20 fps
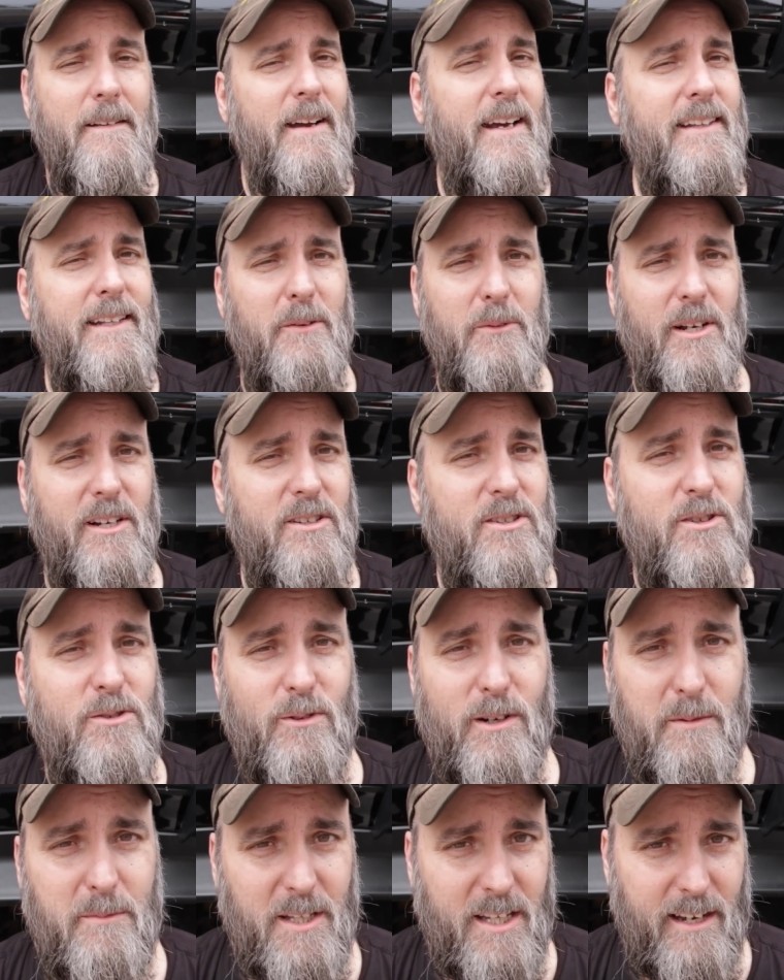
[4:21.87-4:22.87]
And they were
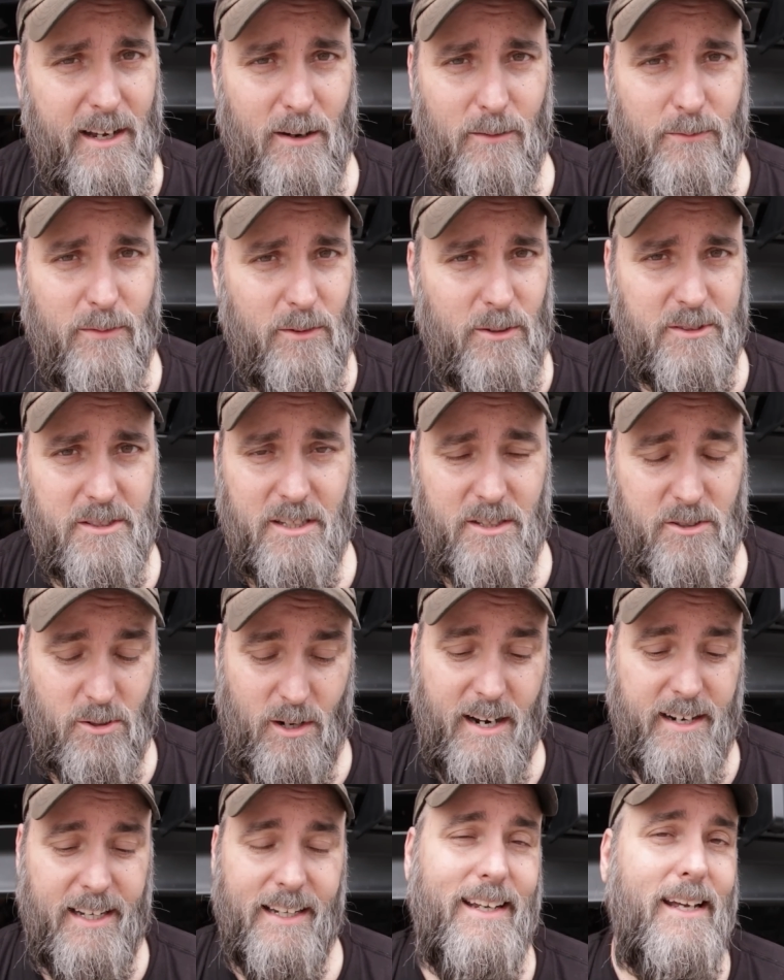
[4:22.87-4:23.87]
extremely helpful to
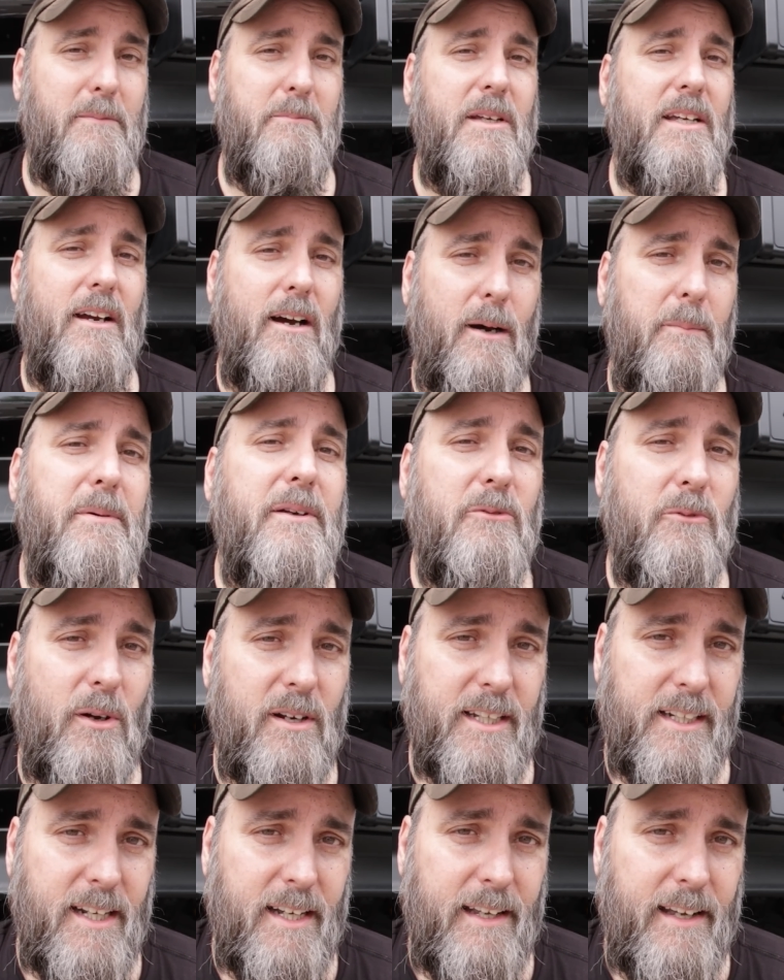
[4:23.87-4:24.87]
try to get me up and
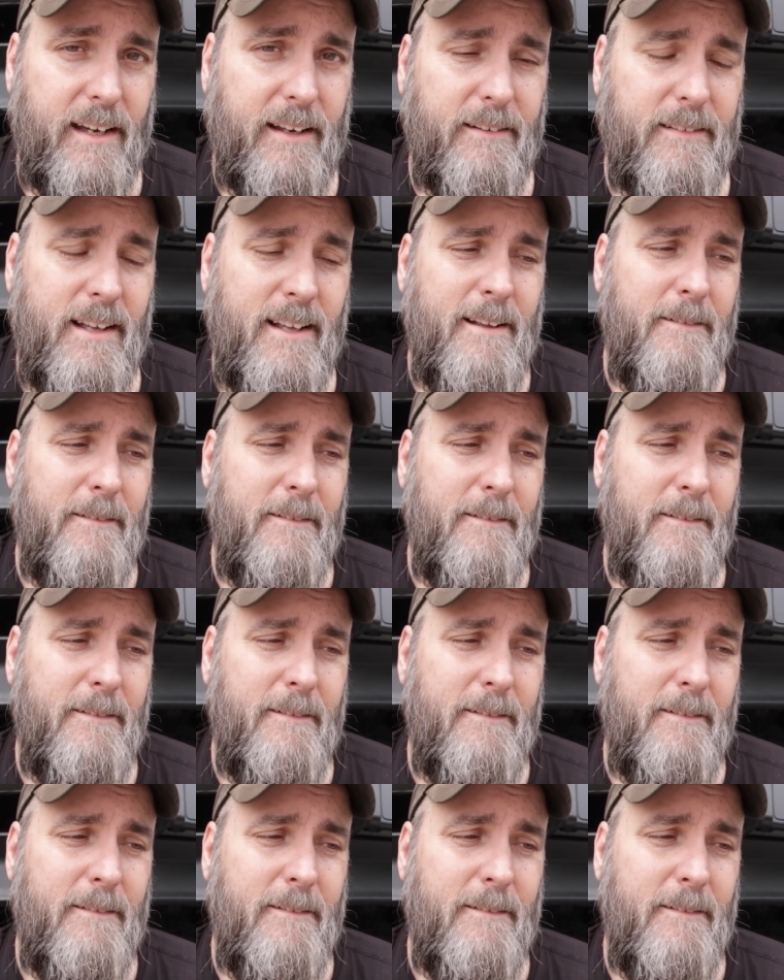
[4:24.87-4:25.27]
running again.